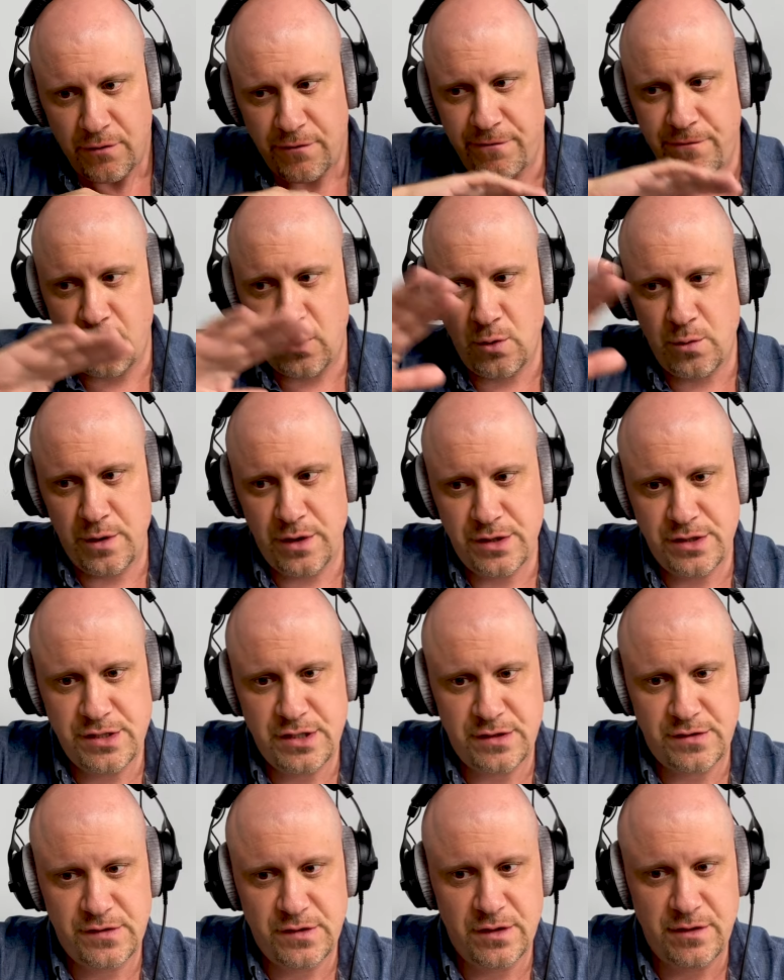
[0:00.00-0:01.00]
forward to
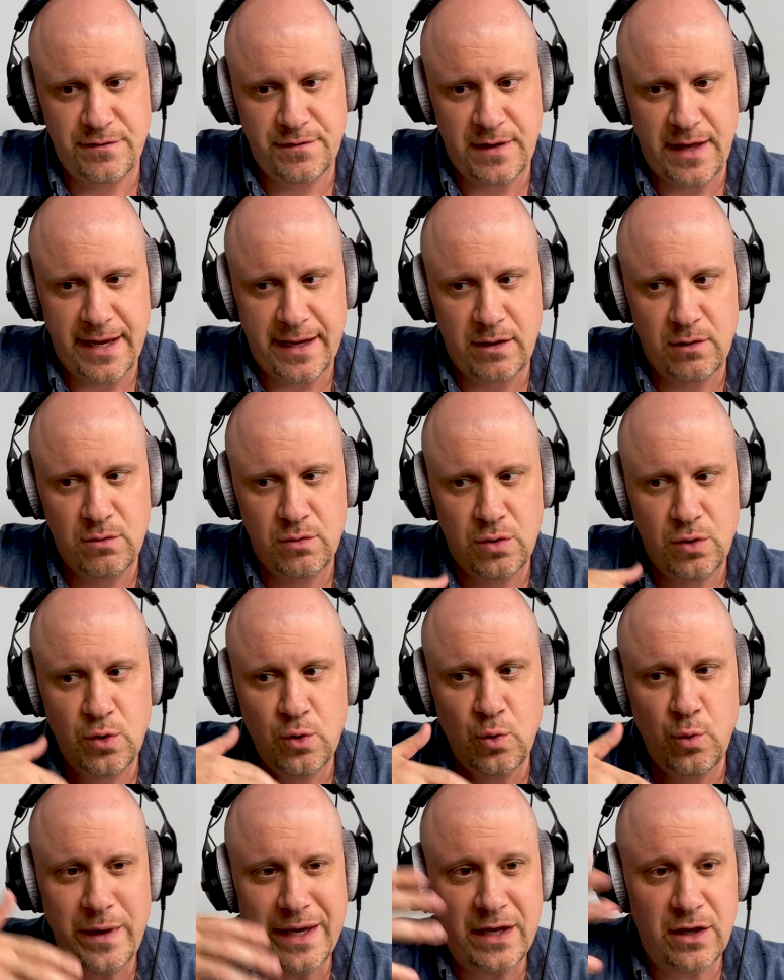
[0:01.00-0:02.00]
sort of like who
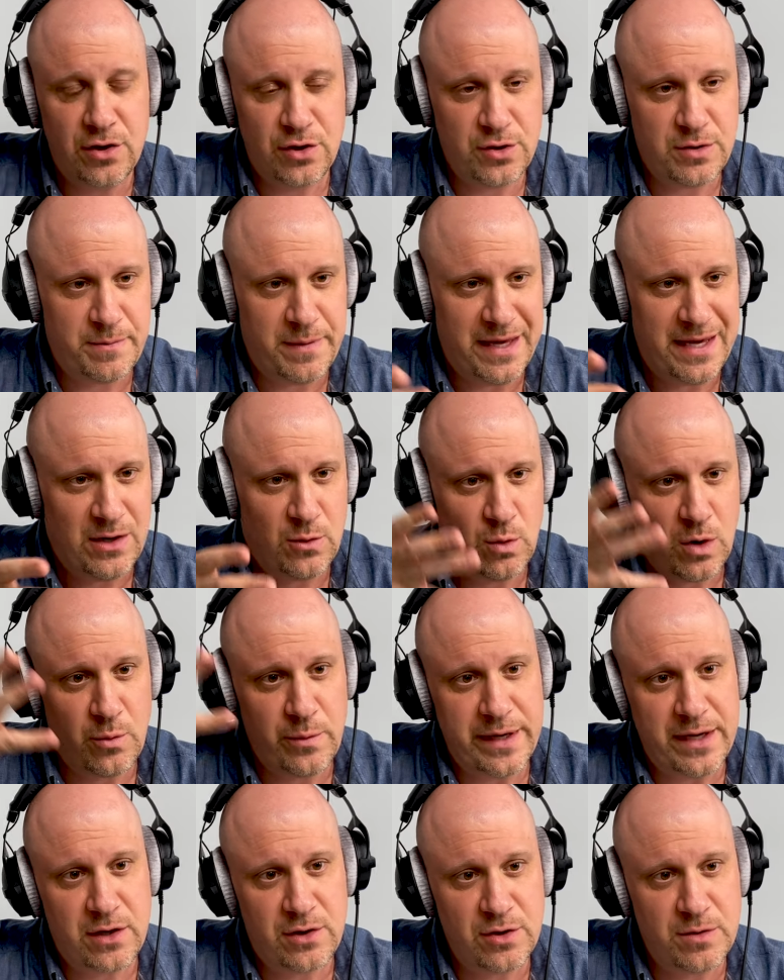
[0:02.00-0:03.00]
we could be and what
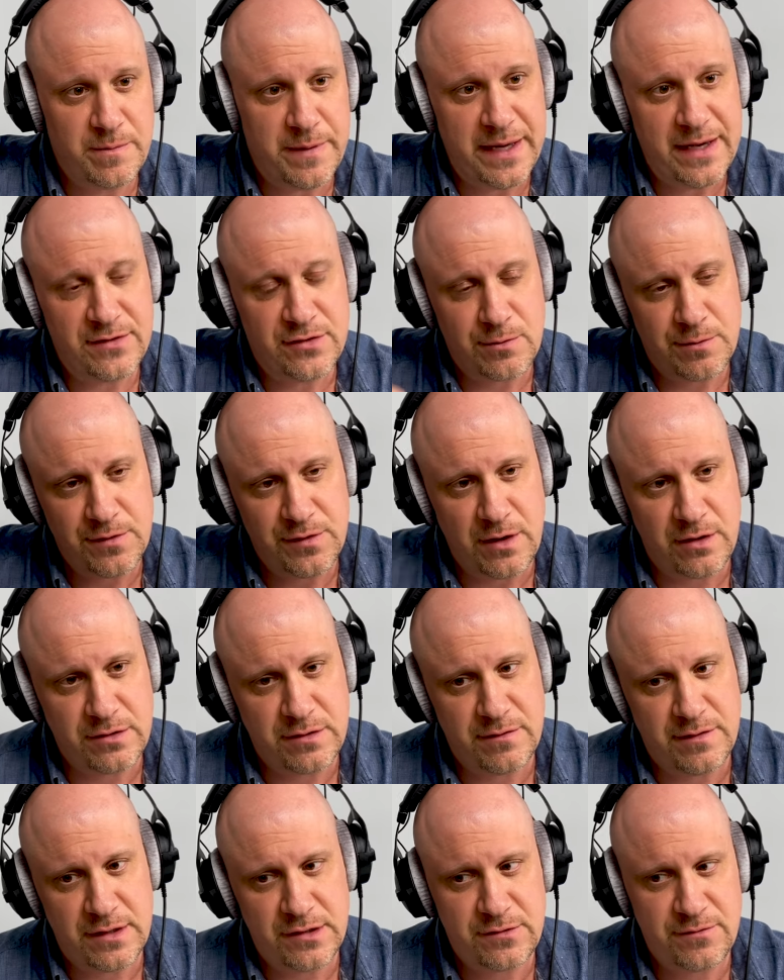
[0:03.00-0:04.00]
we could be as a result
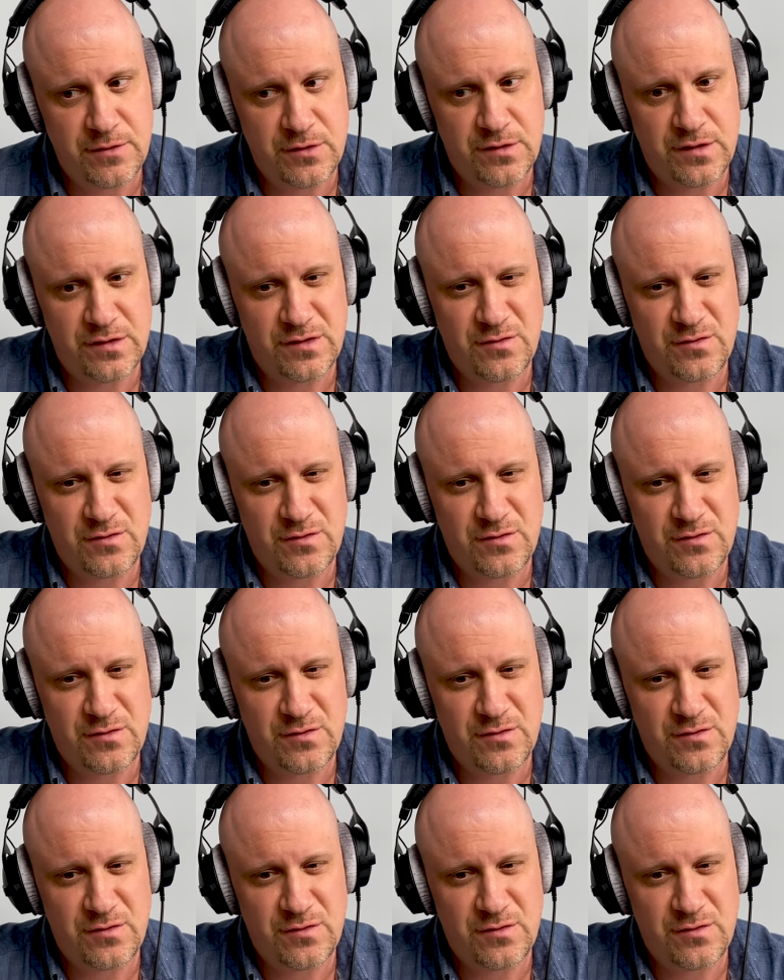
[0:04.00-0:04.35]
of this versus